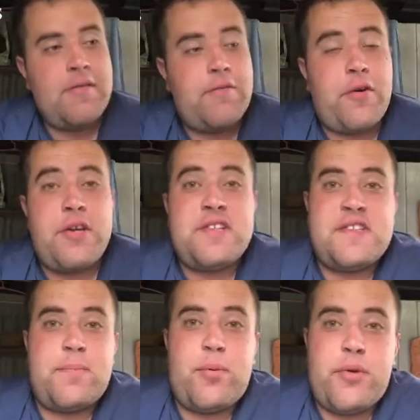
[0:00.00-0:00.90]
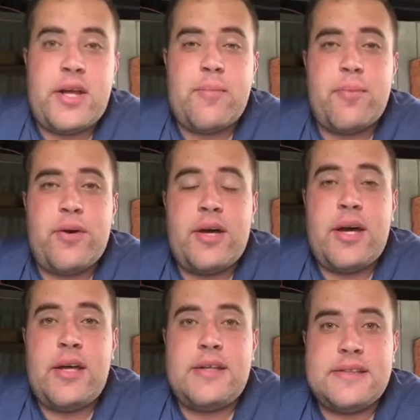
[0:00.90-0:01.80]
Very disappointing
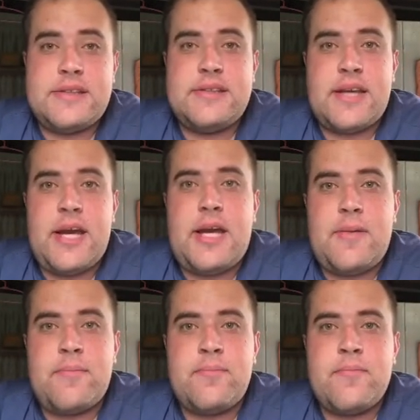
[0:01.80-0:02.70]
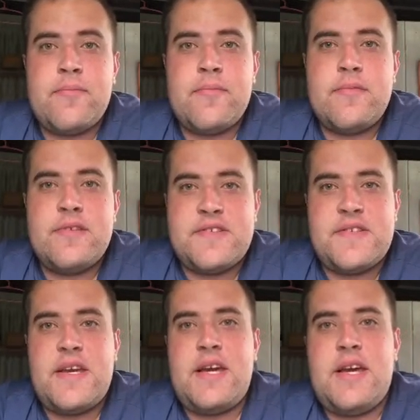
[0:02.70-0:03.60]
by this team to
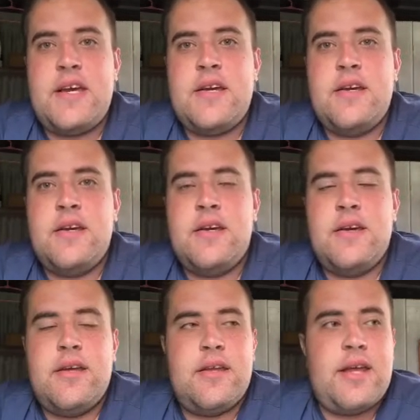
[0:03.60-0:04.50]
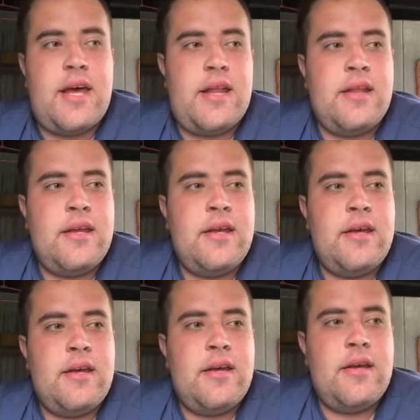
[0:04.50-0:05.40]
see that
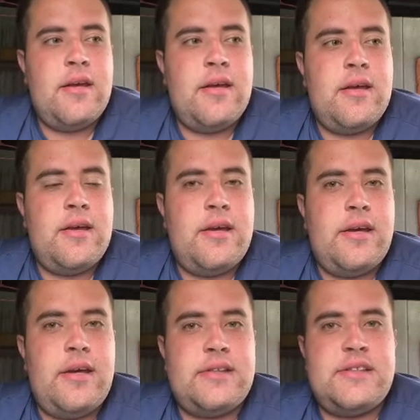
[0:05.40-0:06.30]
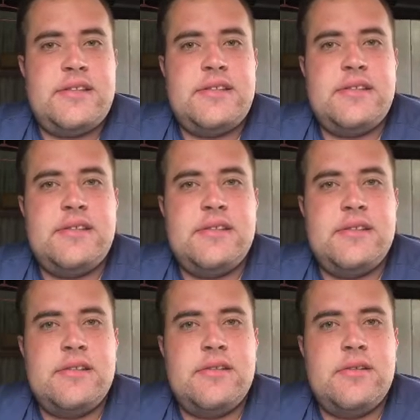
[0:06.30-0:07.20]
it's
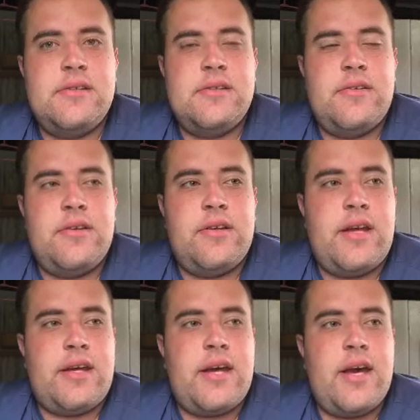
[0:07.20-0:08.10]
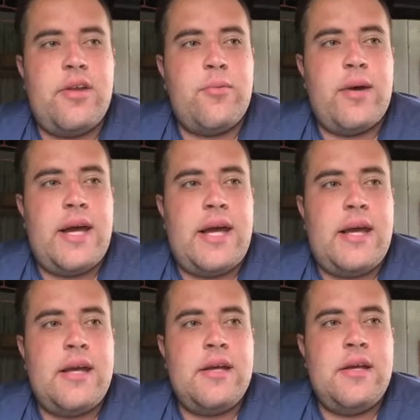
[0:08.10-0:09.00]
like how the
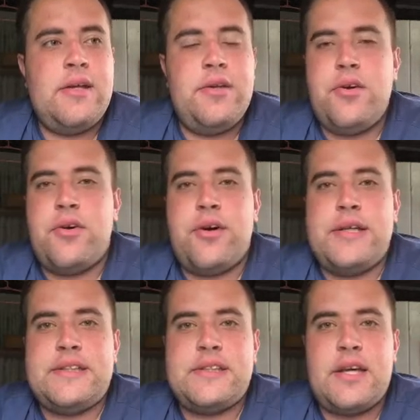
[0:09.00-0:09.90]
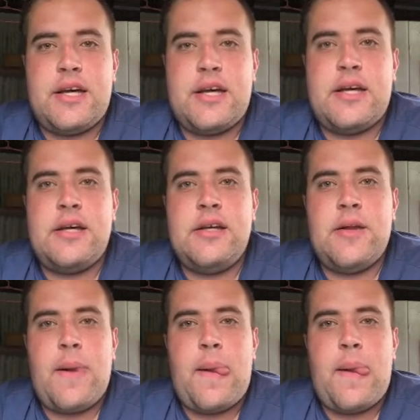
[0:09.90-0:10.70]
way you guys are.